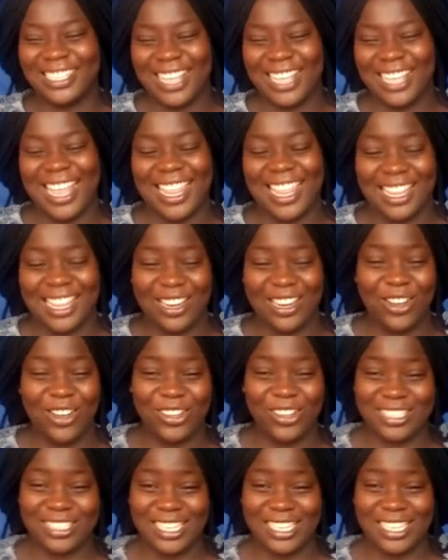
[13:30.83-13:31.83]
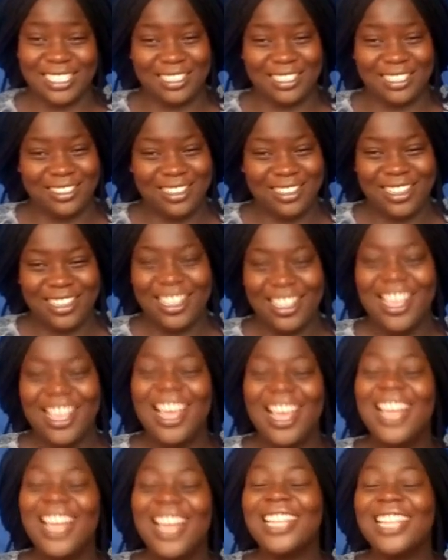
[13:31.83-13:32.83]
us as in
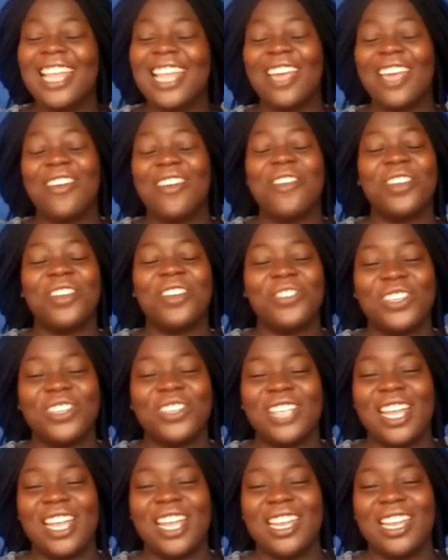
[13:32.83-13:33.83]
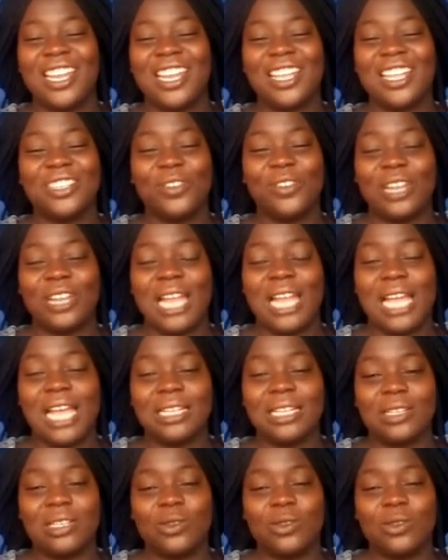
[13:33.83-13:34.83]
thank you very much for joining us if you
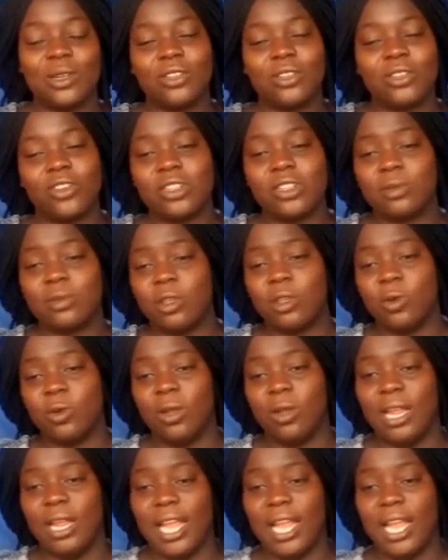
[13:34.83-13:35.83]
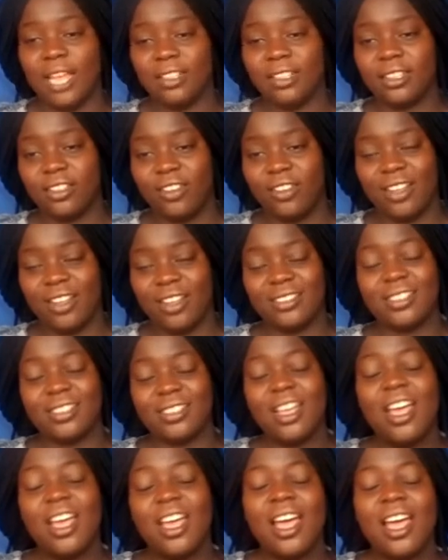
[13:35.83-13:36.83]
like this one trust me you will like the rest
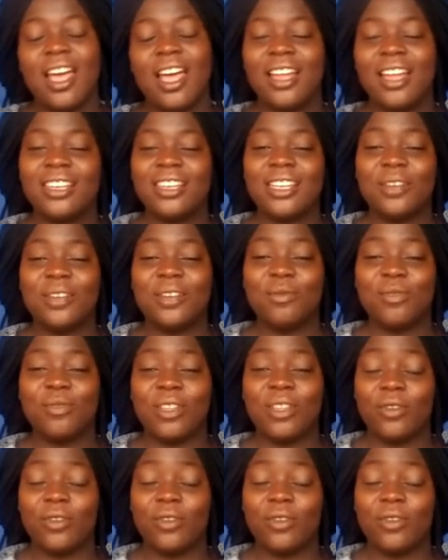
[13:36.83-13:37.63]
and um,